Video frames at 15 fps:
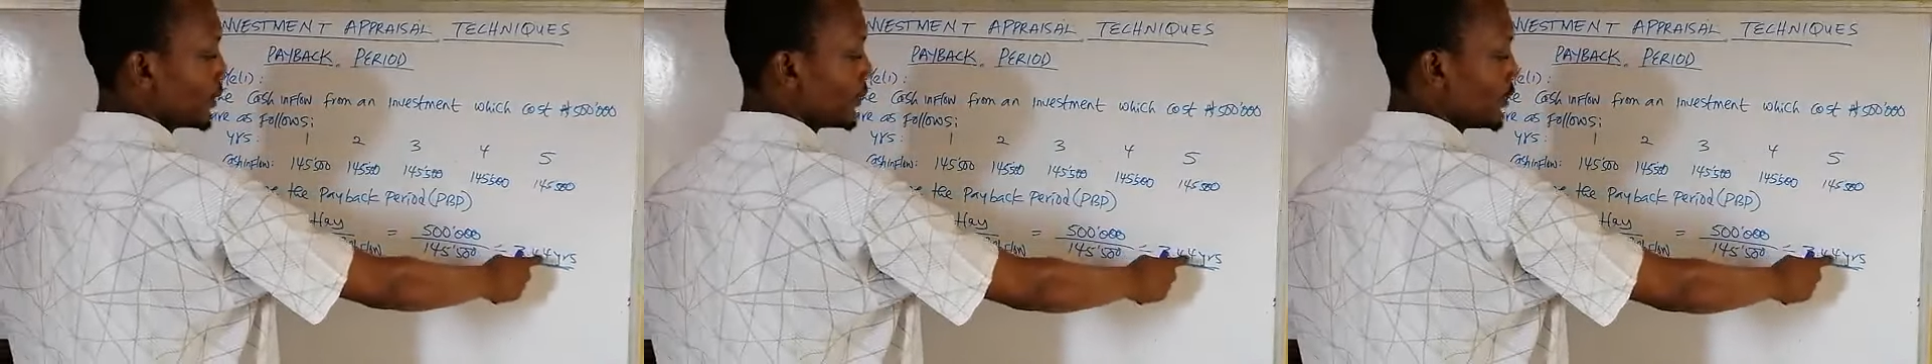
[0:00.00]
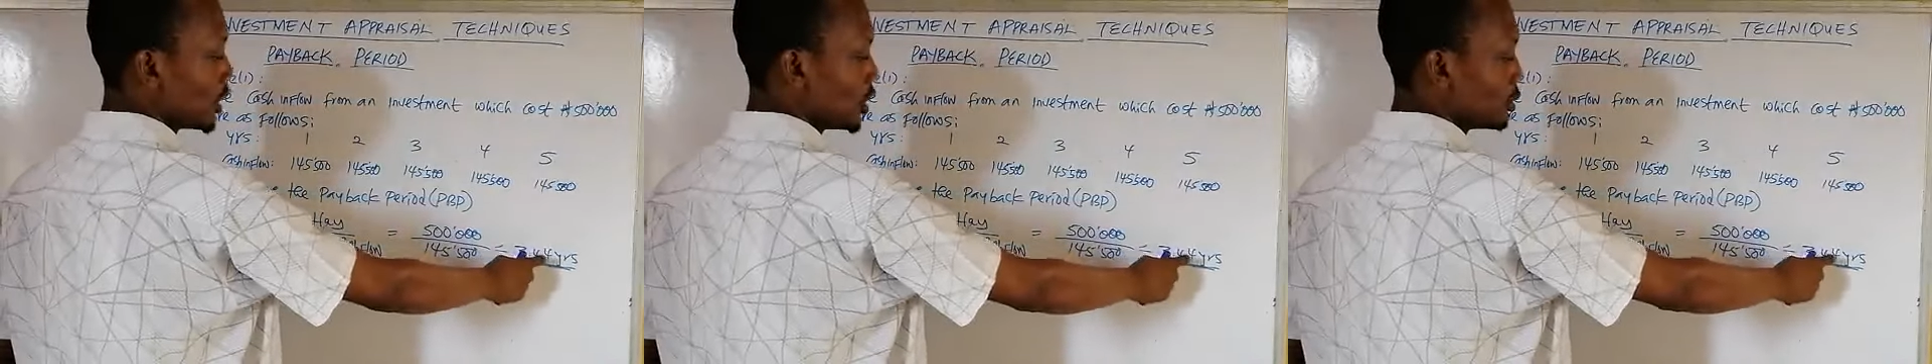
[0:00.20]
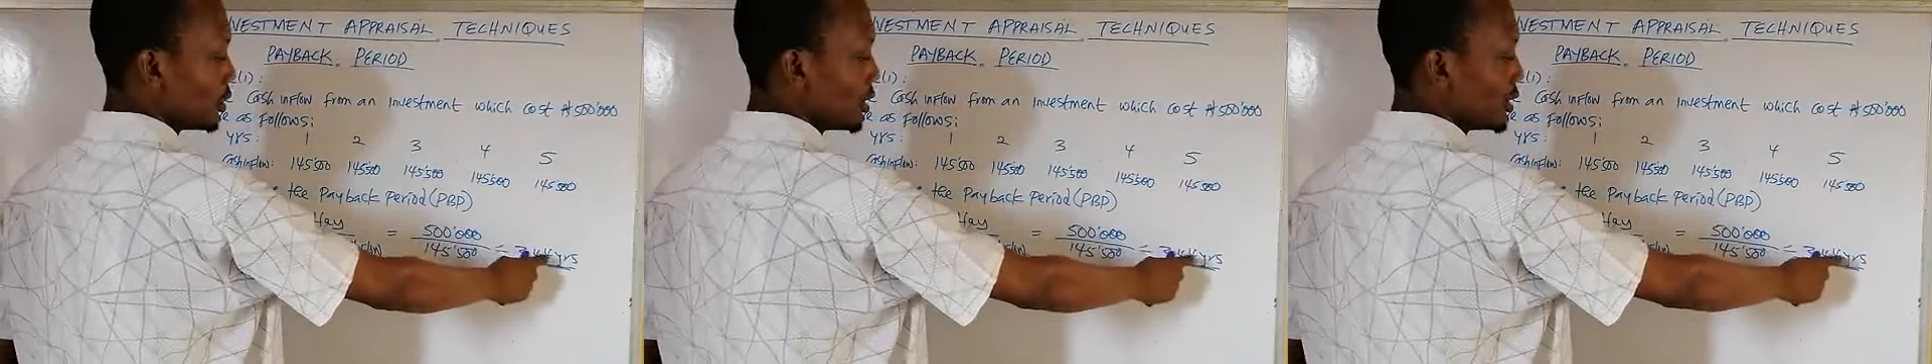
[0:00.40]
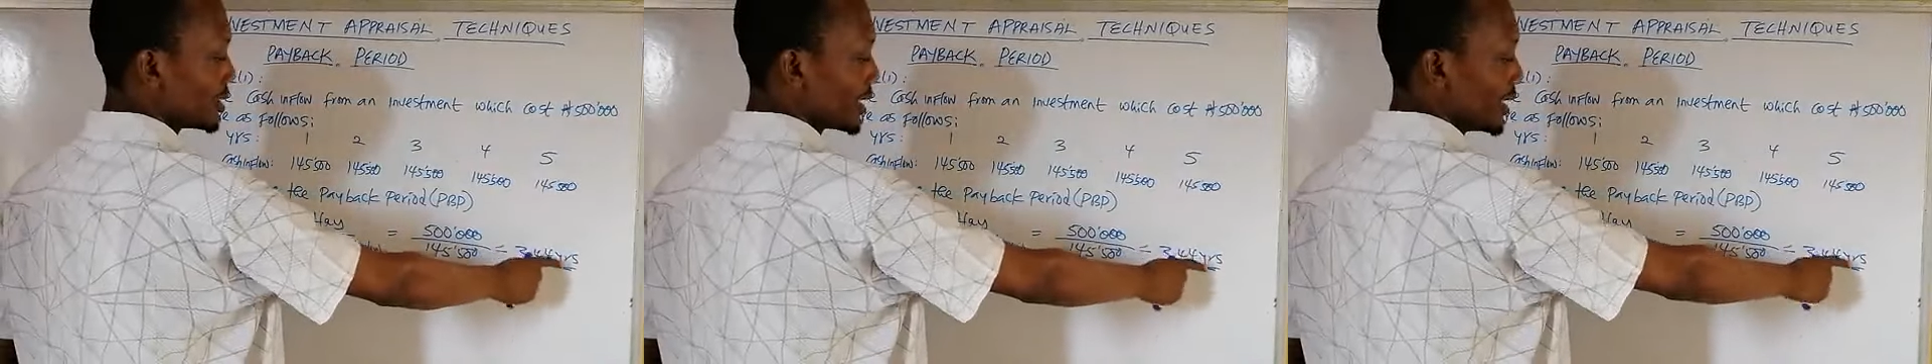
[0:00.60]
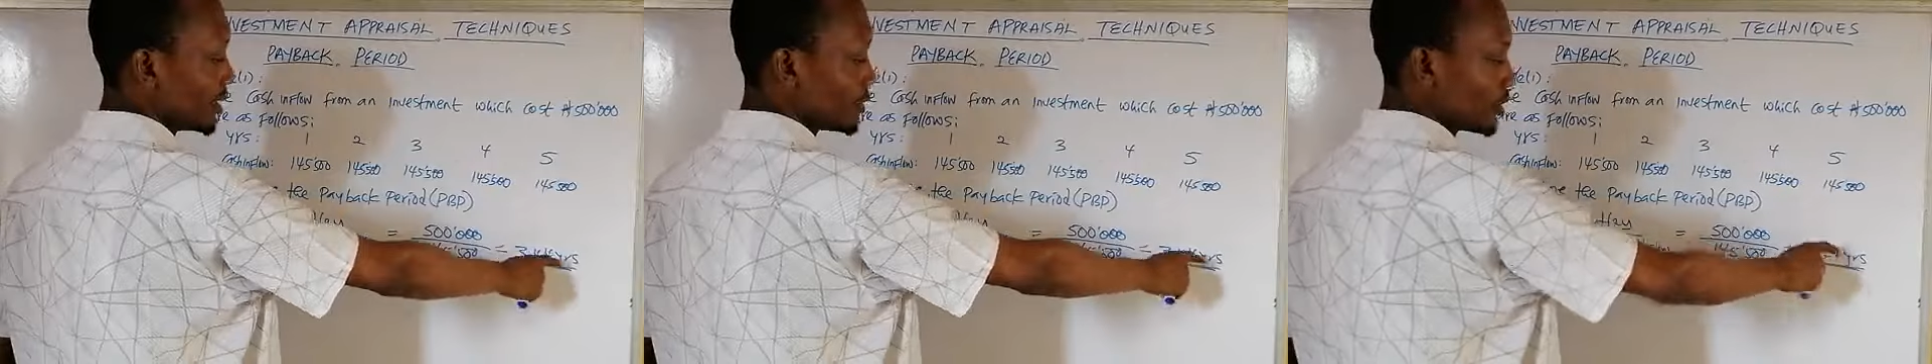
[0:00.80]
4 months,
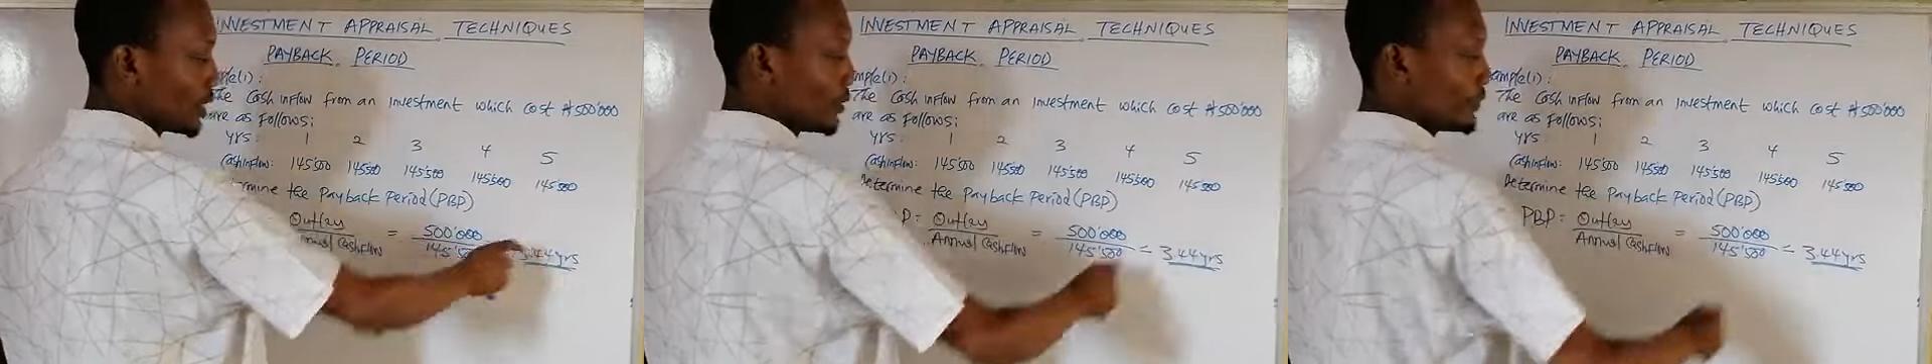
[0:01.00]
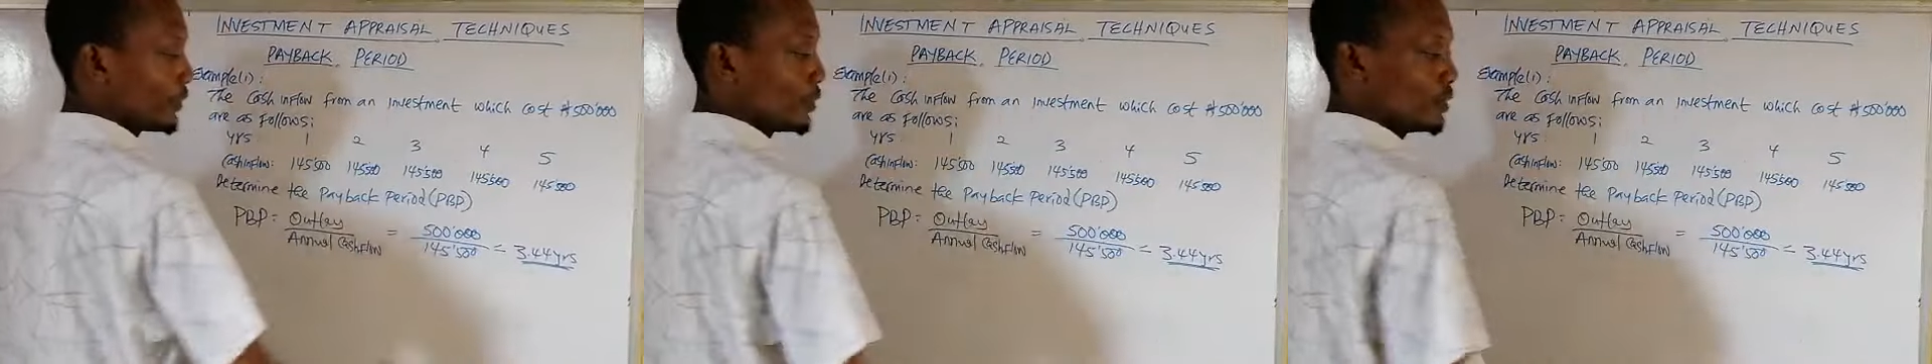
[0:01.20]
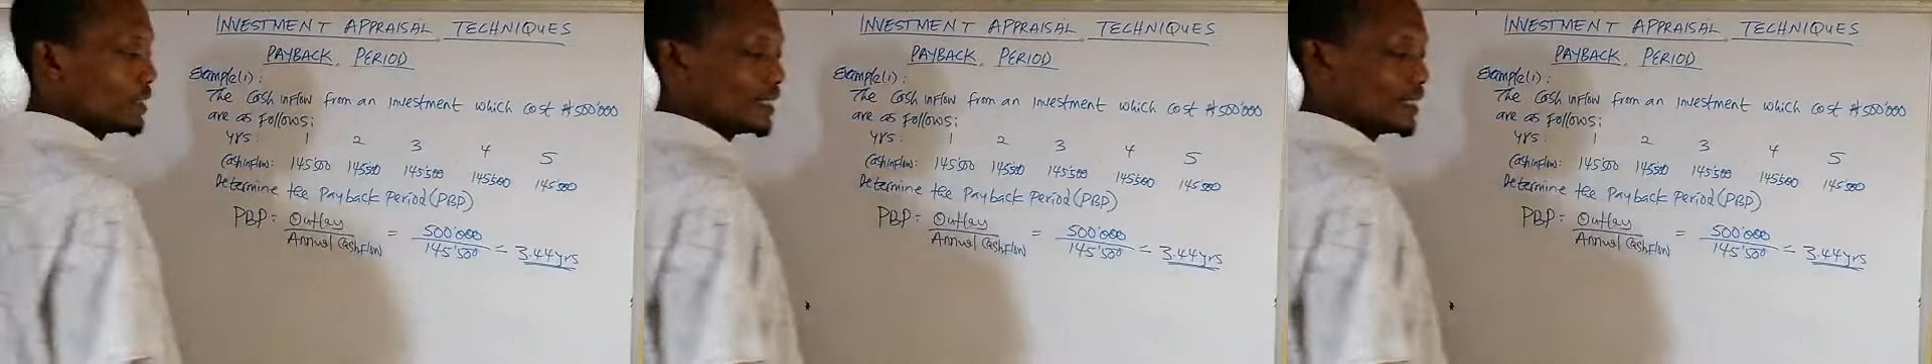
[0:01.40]
and some few